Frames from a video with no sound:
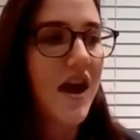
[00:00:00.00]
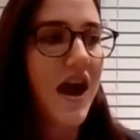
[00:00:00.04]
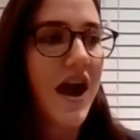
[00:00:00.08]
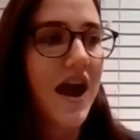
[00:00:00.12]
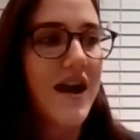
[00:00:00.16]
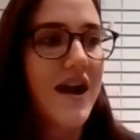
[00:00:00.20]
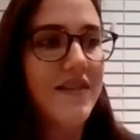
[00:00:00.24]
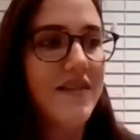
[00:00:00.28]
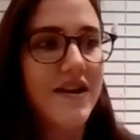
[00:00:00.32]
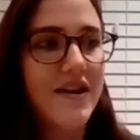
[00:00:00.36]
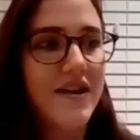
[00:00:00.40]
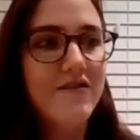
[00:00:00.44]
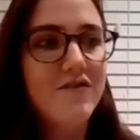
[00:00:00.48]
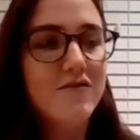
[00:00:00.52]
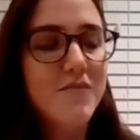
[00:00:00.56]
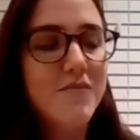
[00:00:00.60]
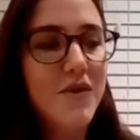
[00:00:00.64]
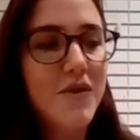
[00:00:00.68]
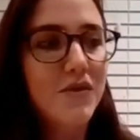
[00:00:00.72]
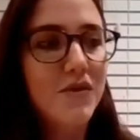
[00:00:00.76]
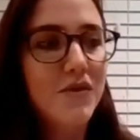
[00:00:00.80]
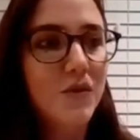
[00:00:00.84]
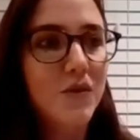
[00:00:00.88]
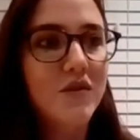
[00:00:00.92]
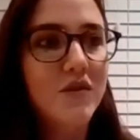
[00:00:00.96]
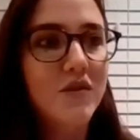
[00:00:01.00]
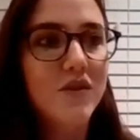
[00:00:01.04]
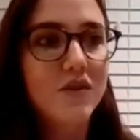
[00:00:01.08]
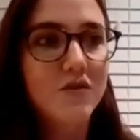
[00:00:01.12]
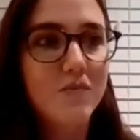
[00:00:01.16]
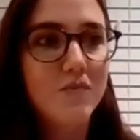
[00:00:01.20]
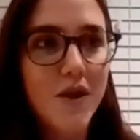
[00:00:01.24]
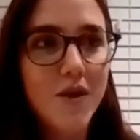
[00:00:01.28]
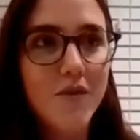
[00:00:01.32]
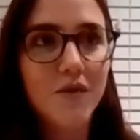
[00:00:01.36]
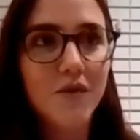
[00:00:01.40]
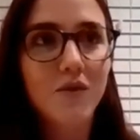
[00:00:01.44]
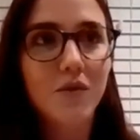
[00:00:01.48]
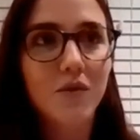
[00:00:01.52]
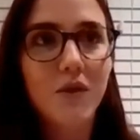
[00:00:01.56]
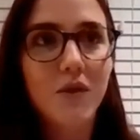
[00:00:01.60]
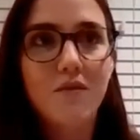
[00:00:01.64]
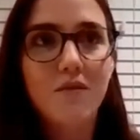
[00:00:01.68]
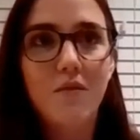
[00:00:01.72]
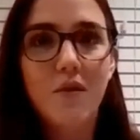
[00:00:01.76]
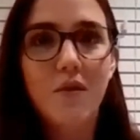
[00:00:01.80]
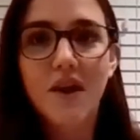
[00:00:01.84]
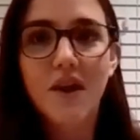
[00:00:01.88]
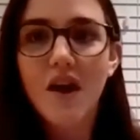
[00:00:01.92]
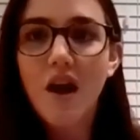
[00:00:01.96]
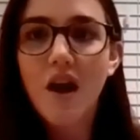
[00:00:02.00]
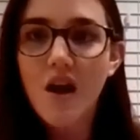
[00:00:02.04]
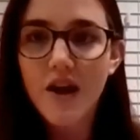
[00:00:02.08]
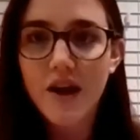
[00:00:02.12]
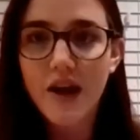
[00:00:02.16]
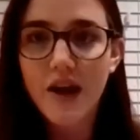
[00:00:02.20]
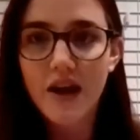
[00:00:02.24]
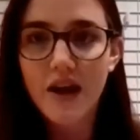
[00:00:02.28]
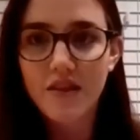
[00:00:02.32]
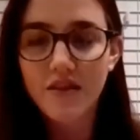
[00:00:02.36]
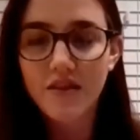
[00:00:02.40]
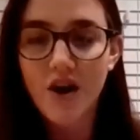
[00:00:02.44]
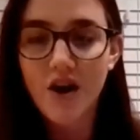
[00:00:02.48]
And that for me was one of those moments where I'm like, okay,